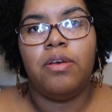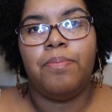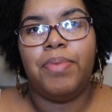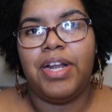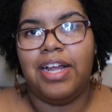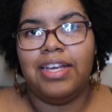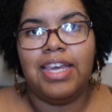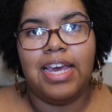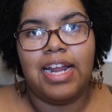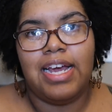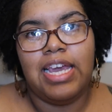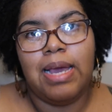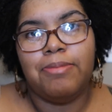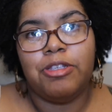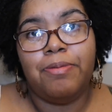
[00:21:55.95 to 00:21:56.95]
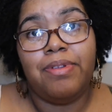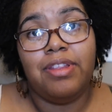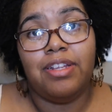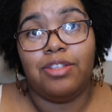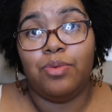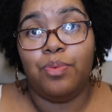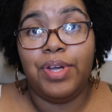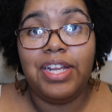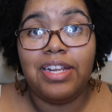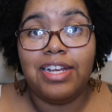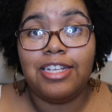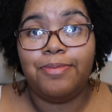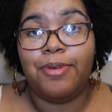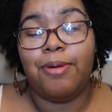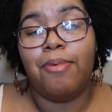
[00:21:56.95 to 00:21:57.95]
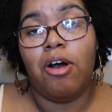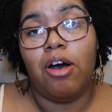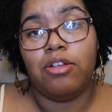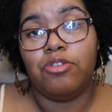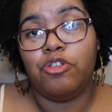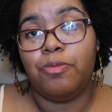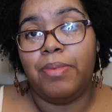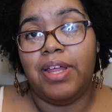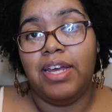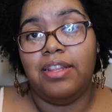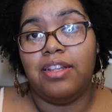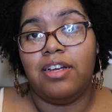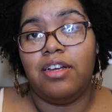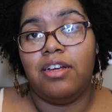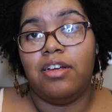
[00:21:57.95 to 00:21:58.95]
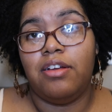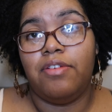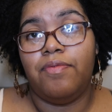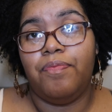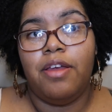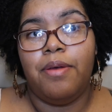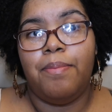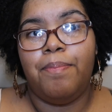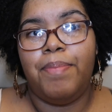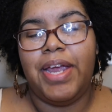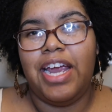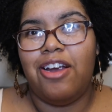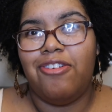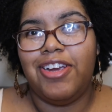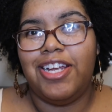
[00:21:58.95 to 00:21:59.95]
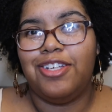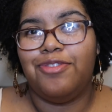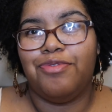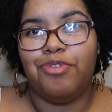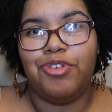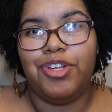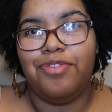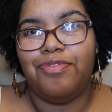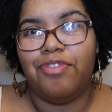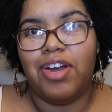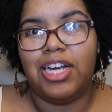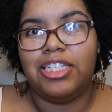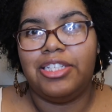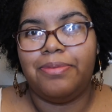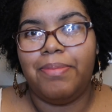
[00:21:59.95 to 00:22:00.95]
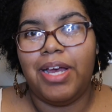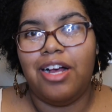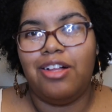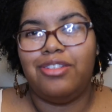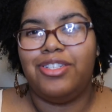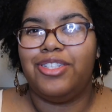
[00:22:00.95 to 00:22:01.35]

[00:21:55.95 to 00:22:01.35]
But again, I am smelling the sweetness, but I'm also smelling the berries fruity fresh smell.